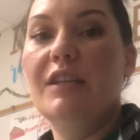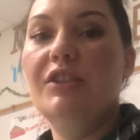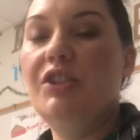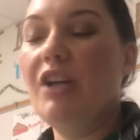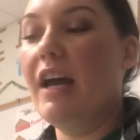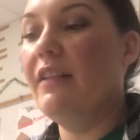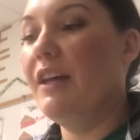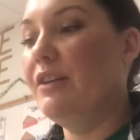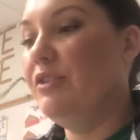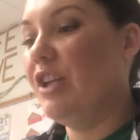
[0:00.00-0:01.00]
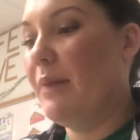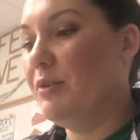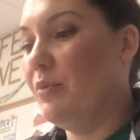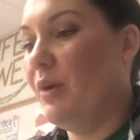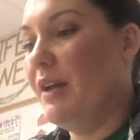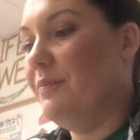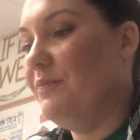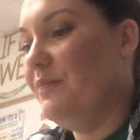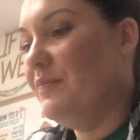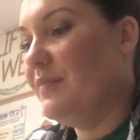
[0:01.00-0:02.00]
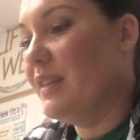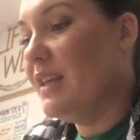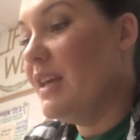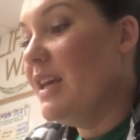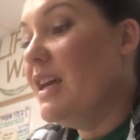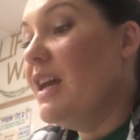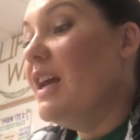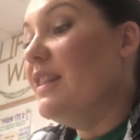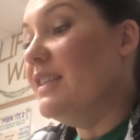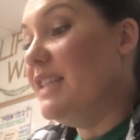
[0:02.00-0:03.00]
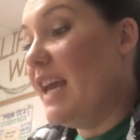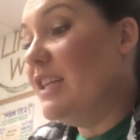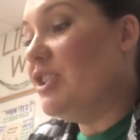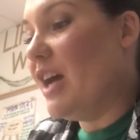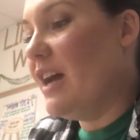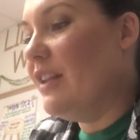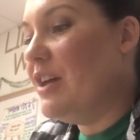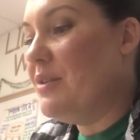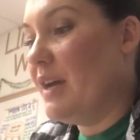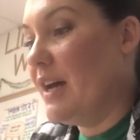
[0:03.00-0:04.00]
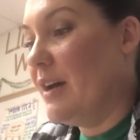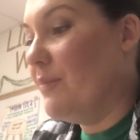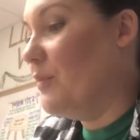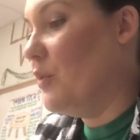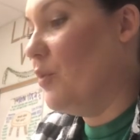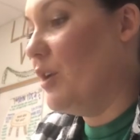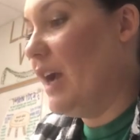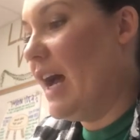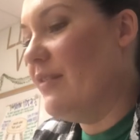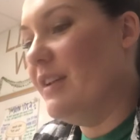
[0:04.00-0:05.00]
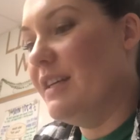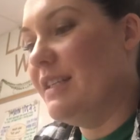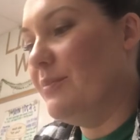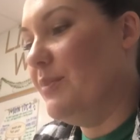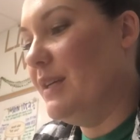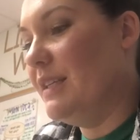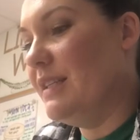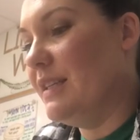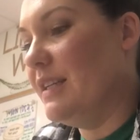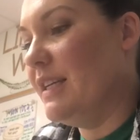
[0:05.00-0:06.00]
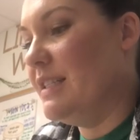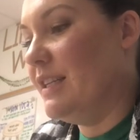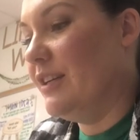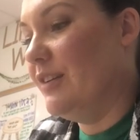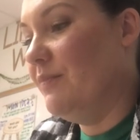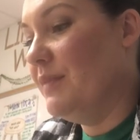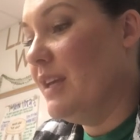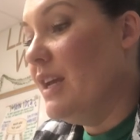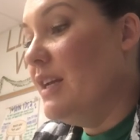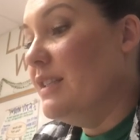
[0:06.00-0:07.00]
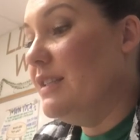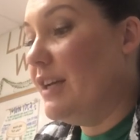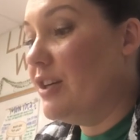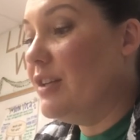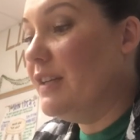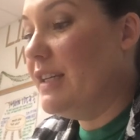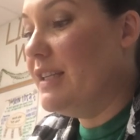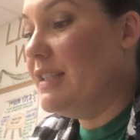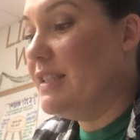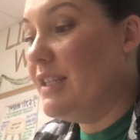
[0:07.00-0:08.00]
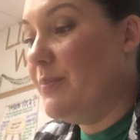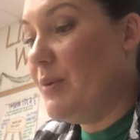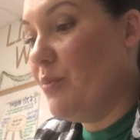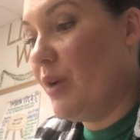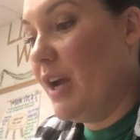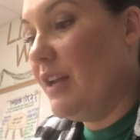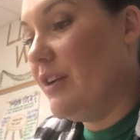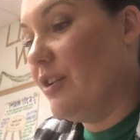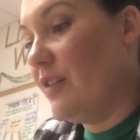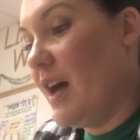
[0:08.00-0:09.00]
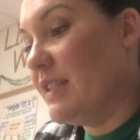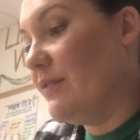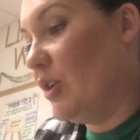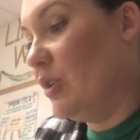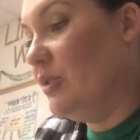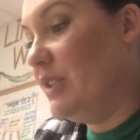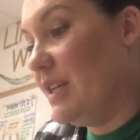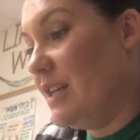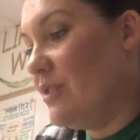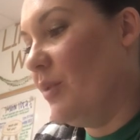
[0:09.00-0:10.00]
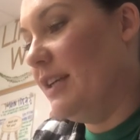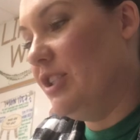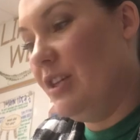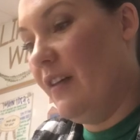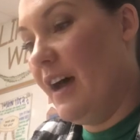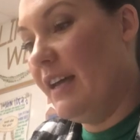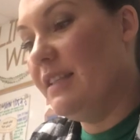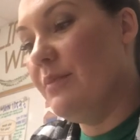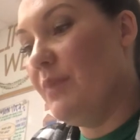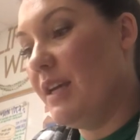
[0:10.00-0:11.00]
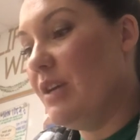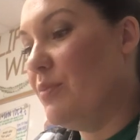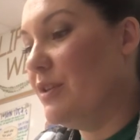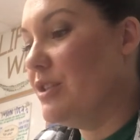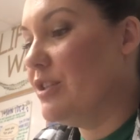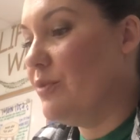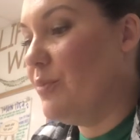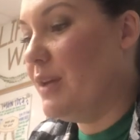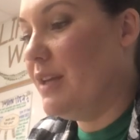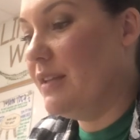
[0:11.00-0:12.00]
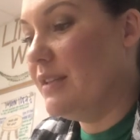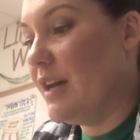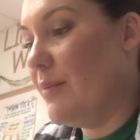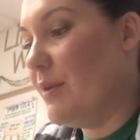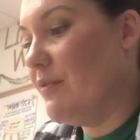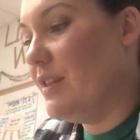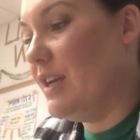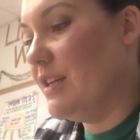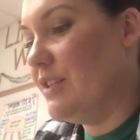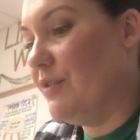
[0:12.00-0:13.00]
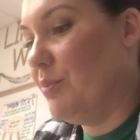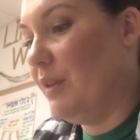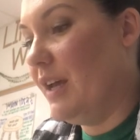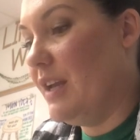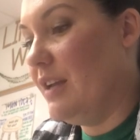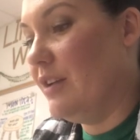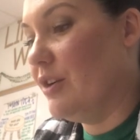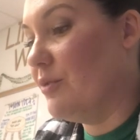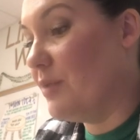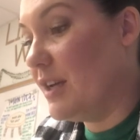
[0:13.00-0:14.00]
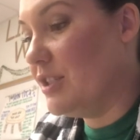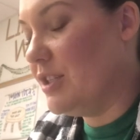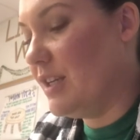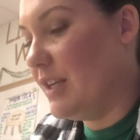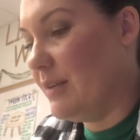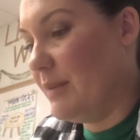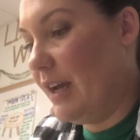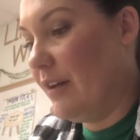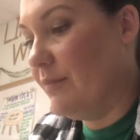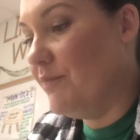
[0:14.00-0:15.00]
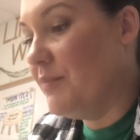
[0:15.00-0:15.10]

Shiloh, chapter 1. The day Shiloh come, we're having us a big Sunday dinner. Dara Lynn's dipping bread in her glass of cold tea the way she likes, and Becky pushes her beans up over the edge of her plate in her rush to get them down.